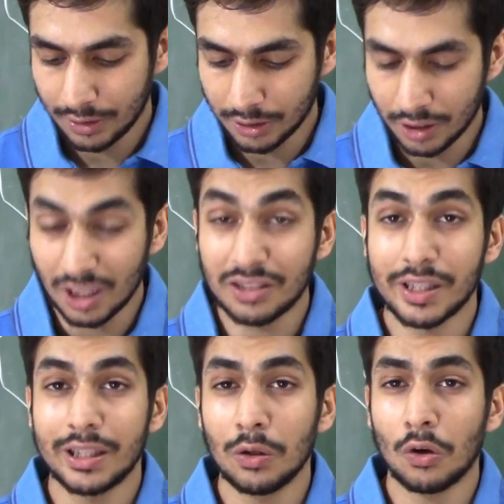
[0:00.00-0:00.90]

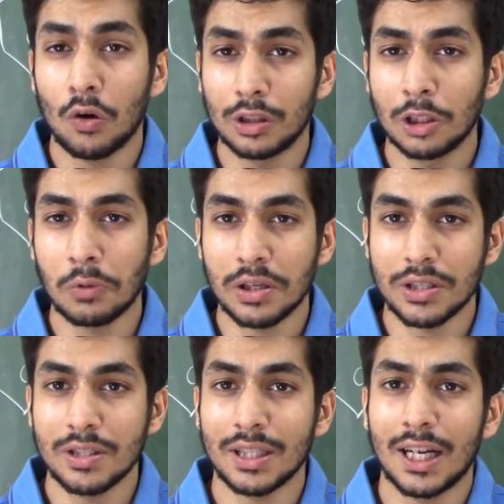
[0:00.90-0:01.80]
listed down all the
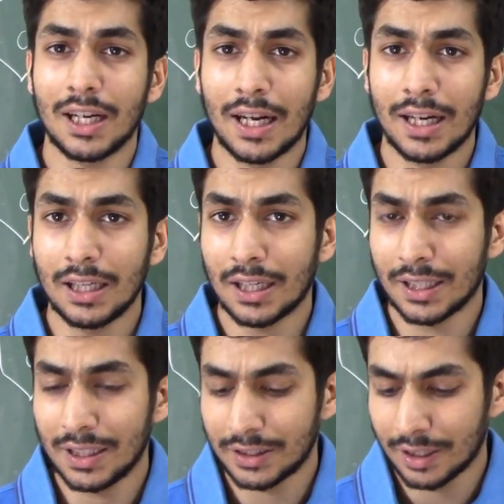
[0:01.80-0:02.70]
questions, and I'll
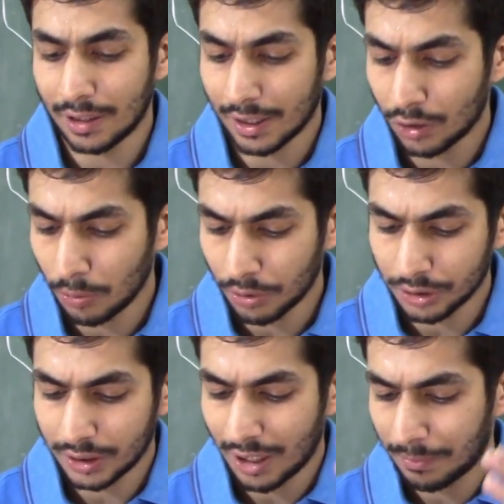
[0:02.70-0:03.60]
again say thank you,
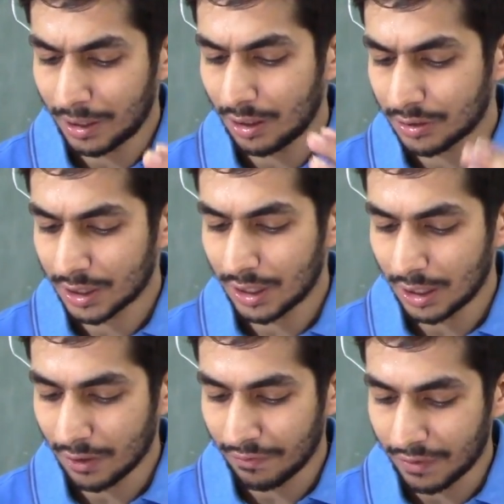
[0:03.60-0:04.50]
because they have been listed
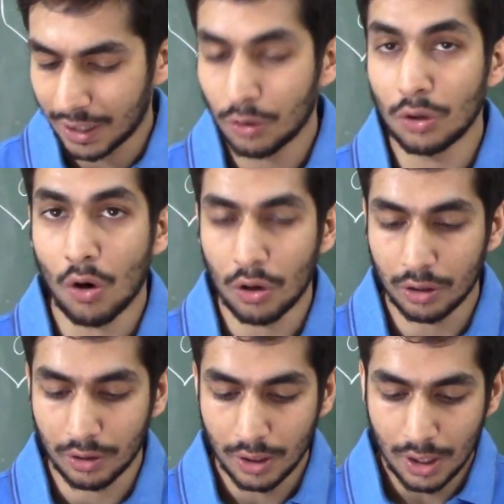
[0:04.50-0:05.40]
in a very good
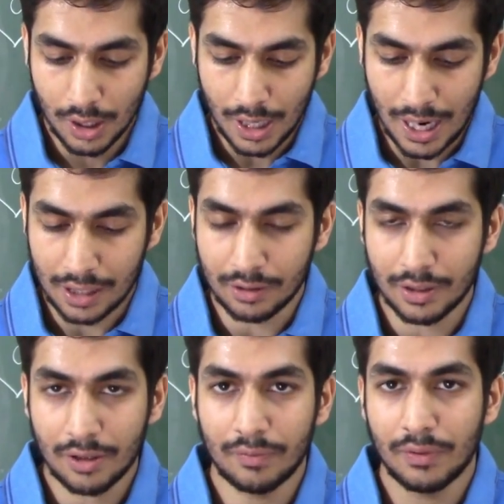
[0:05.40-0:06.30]
order,
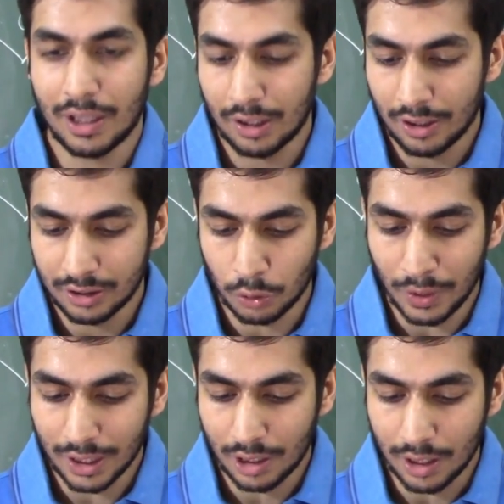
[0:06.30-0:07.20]
and it's
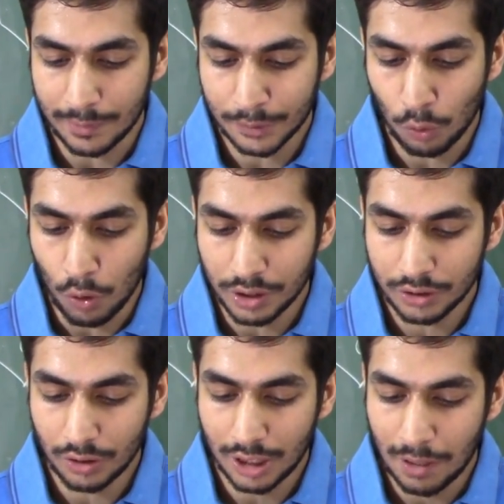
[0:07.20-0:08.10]
very clear. So what
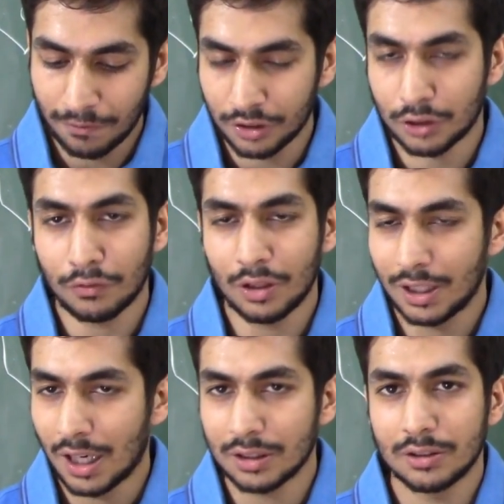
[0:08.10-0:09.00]
is your name? First of all,
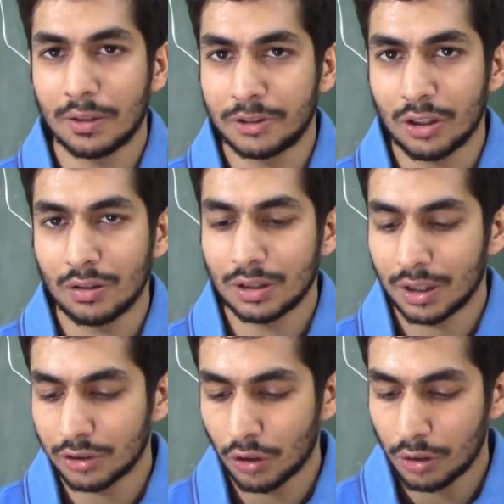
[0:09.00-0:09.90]
they ask the general
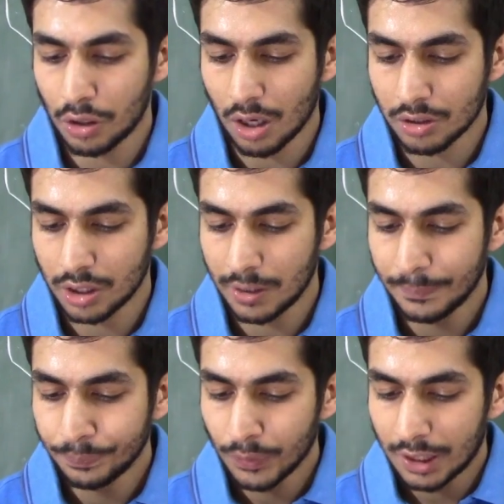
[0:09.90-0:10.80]
things, your
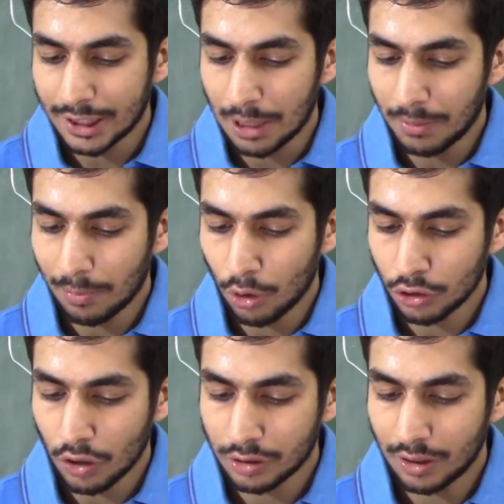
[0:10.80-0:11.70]
introduction, tell me
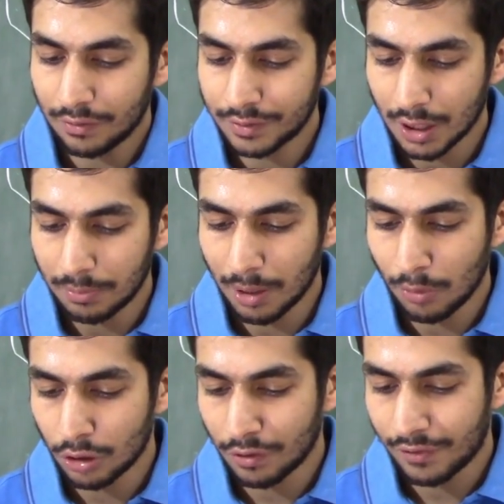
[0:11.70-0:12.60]
about yourself, tell me
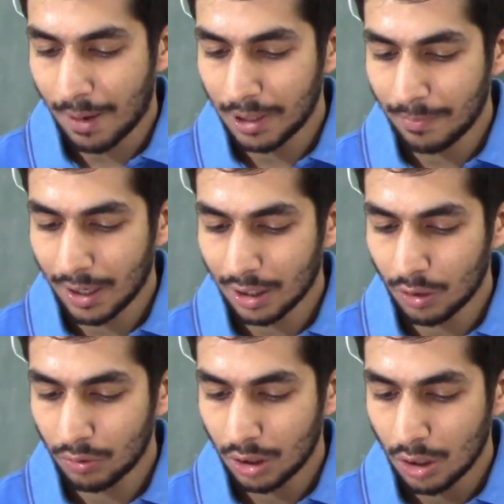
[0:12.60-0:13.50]
about your family
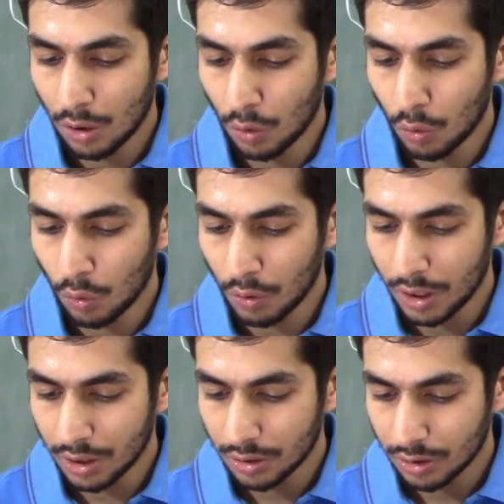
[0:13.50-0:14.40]
background, who
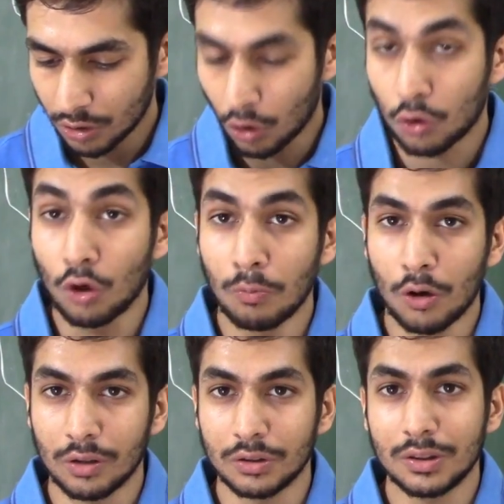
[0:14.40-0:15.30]
is your role
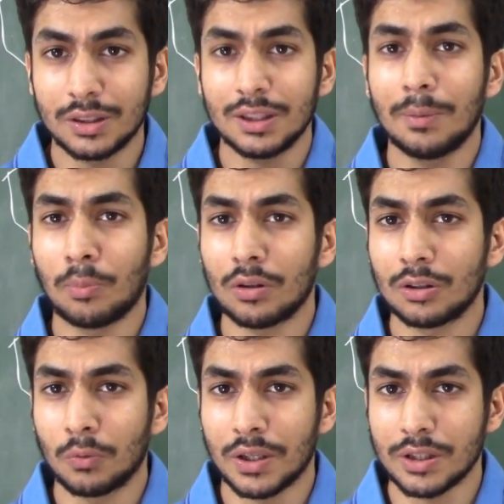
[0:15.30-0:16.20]
model. So this is an
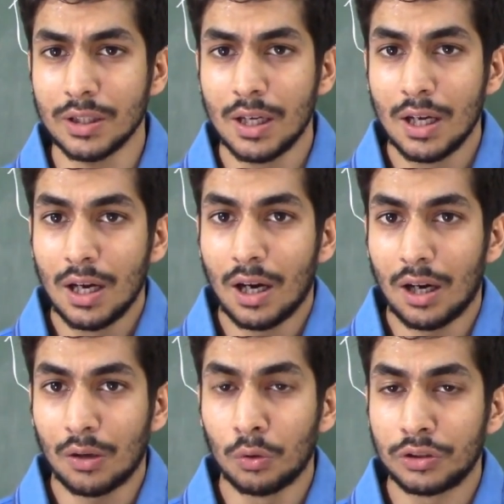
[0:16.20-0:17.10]
important question,
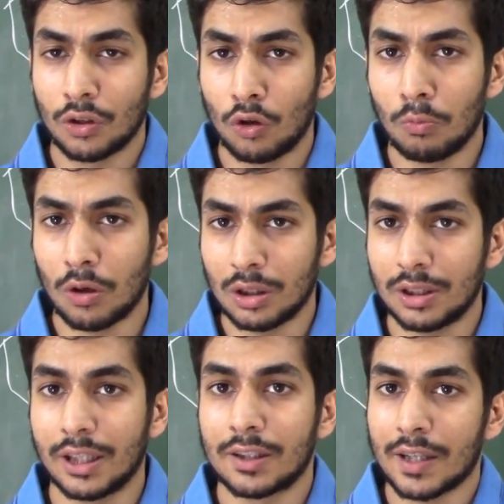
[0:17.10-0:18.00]
who is your role
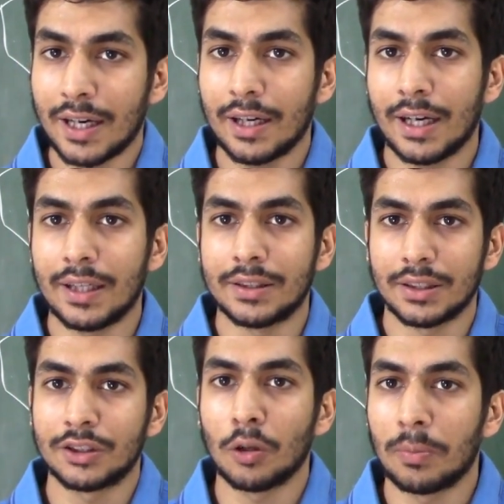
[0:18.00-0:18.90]
model. They try and
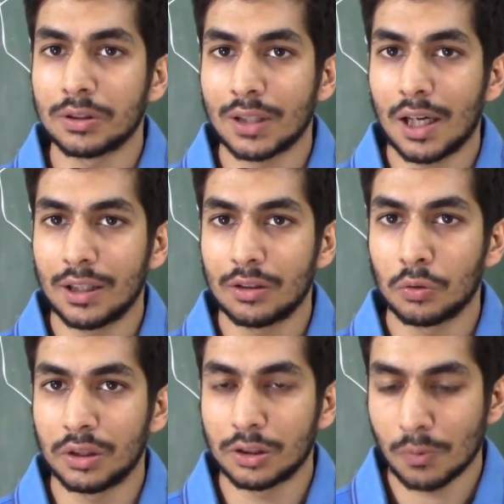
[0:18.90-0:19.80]
assess your personality
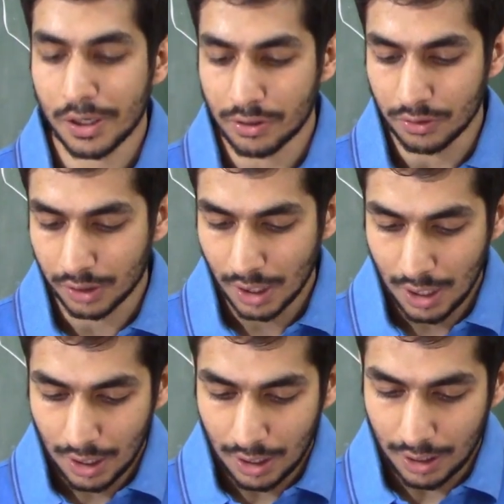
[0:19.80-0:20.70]
through these questions.
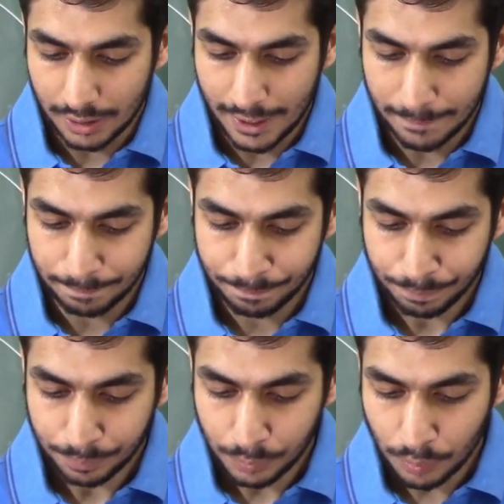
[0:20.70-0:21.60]
Then
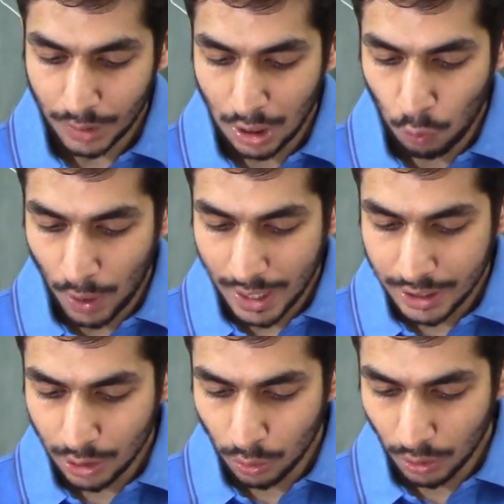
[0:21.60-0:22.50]
why
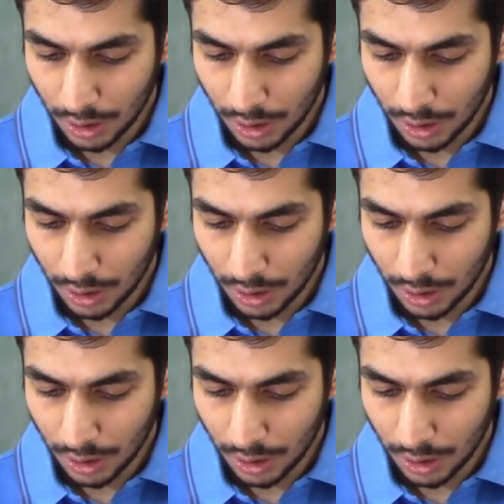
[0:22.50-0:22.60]
you